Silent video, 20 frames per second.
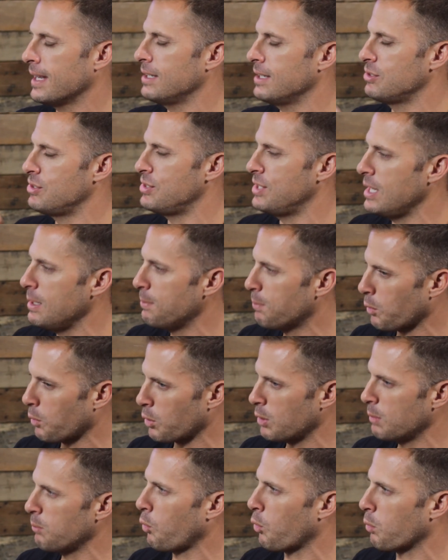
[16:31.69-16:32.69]
is
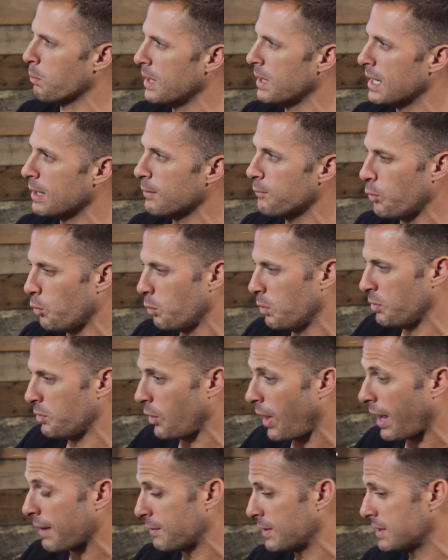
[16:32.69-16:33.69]
deeper and more meaningful with
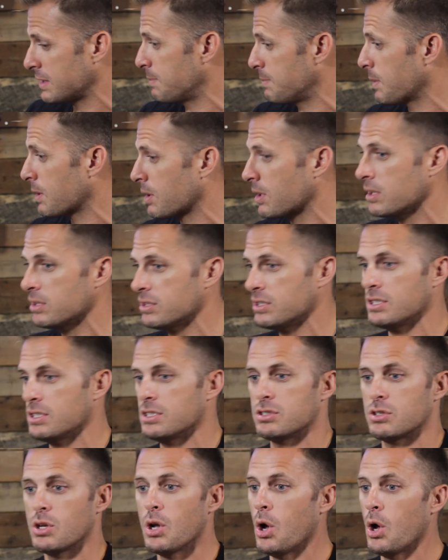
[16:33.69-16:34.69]
life
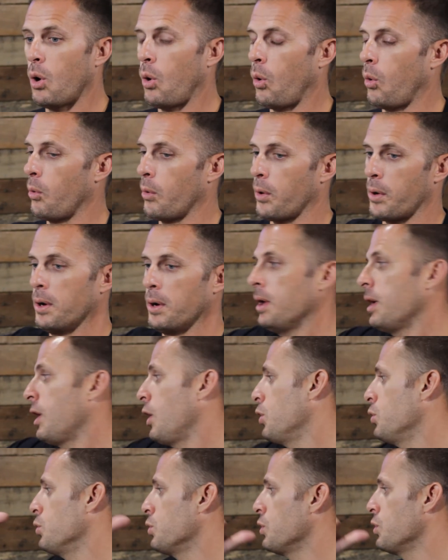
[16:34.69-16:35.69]
experiences or
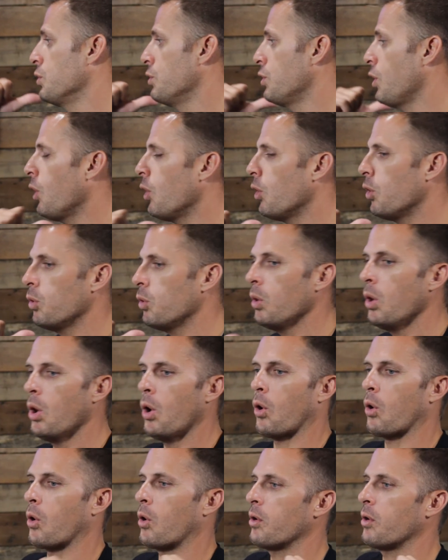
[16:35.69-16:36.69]
who you know
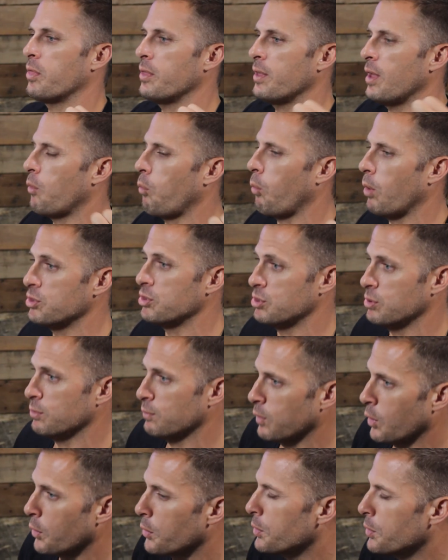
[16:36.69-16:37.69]
or what
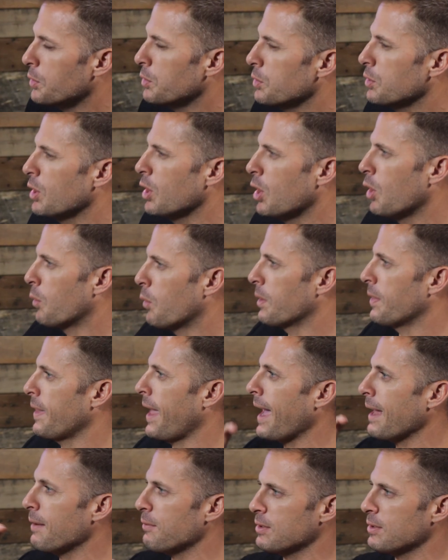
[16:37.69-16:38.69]
you've learned, when
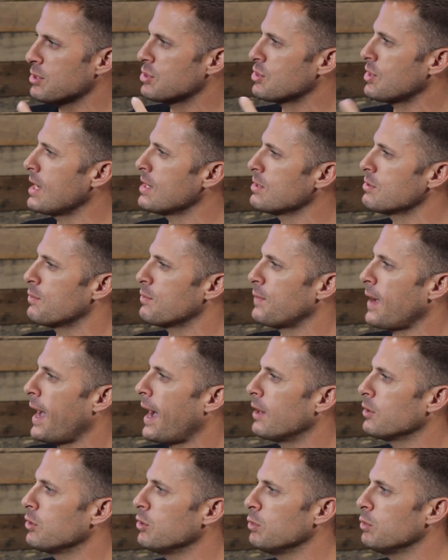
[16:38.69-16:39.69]
that exchange of
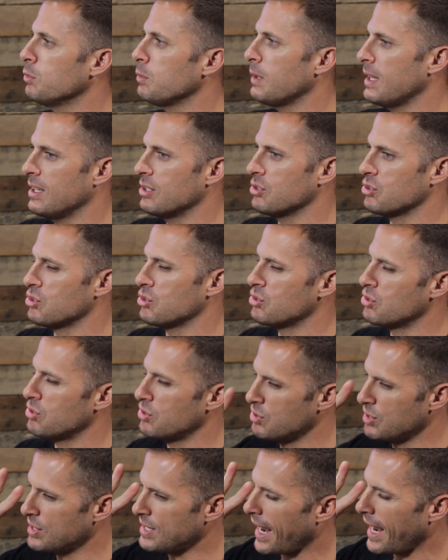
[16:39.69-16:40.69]
value mm-hmm. is
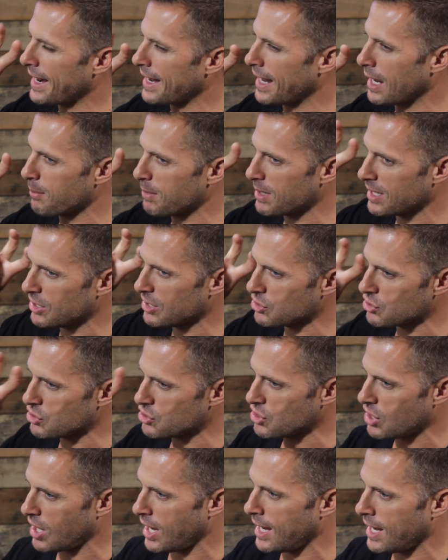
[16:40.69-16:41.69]
dynamic, is
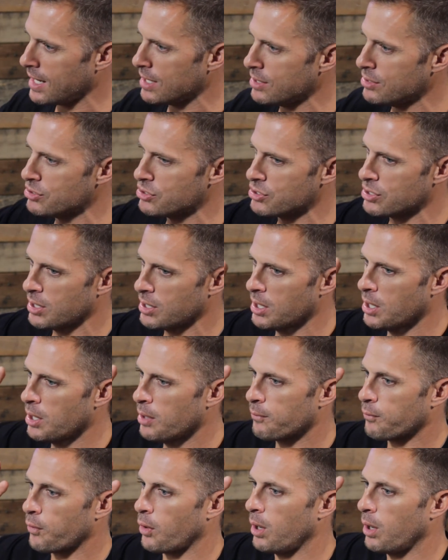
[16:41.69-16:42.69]
changed,
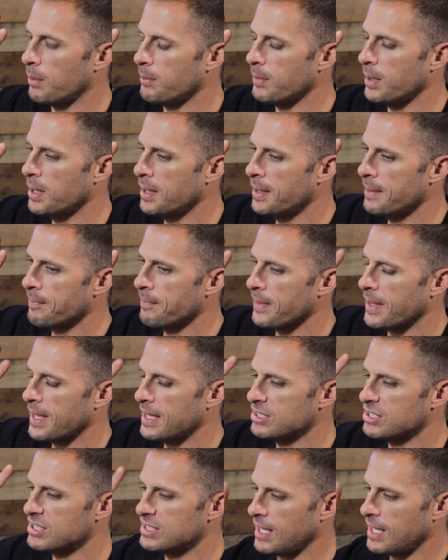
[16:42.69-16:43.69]
from
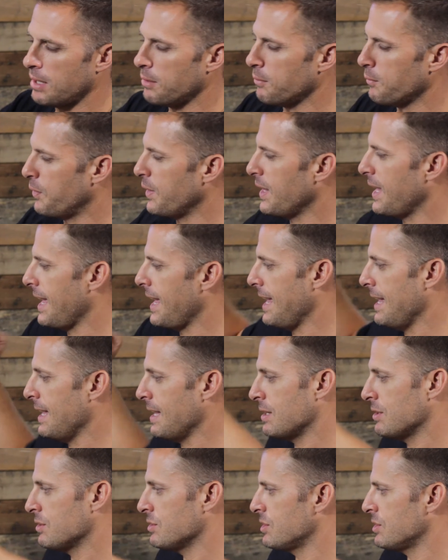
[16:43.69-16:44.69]
instead of the
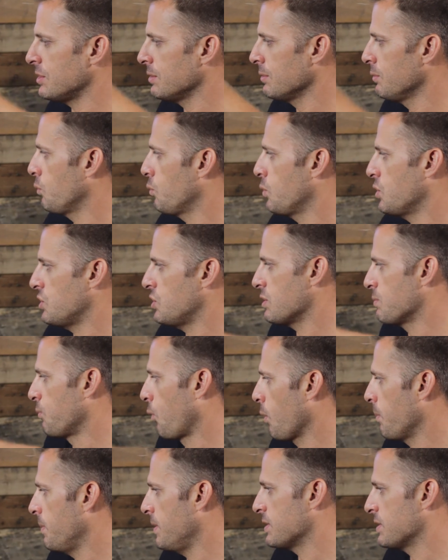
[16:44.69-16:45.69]
ends, which is
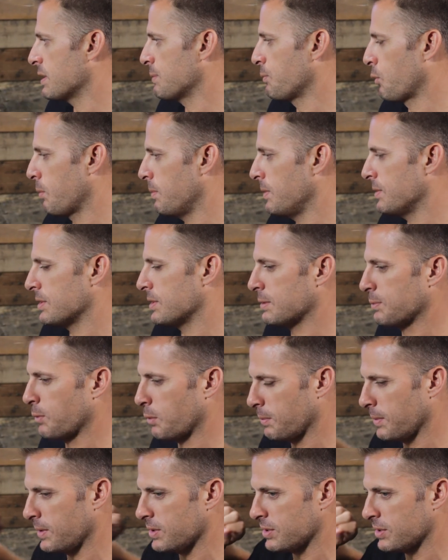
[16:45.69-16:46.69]
more business, more business,
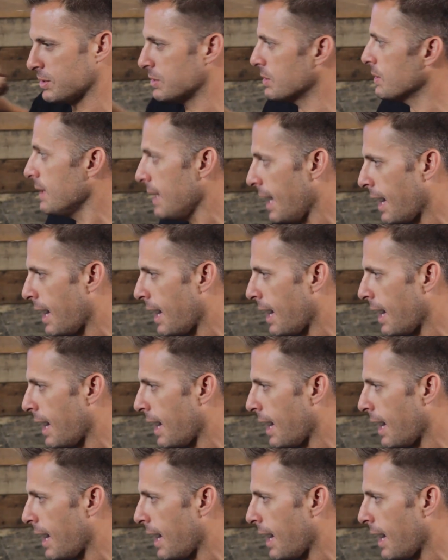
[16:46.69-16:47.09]
more business. Yeah,